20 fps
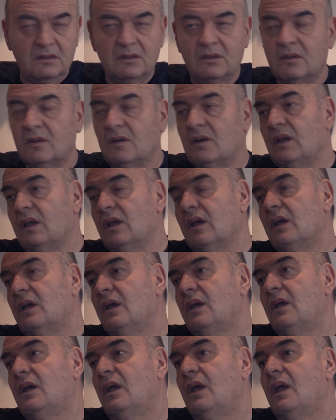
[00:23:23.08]
To je
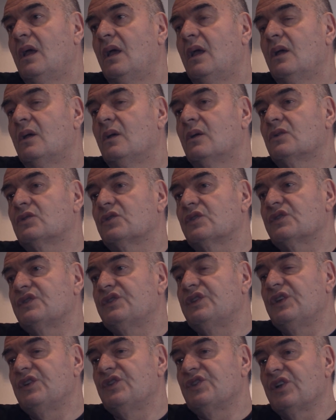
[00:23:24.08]
što se
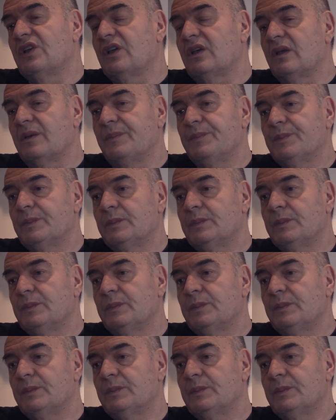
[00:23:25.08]
tiče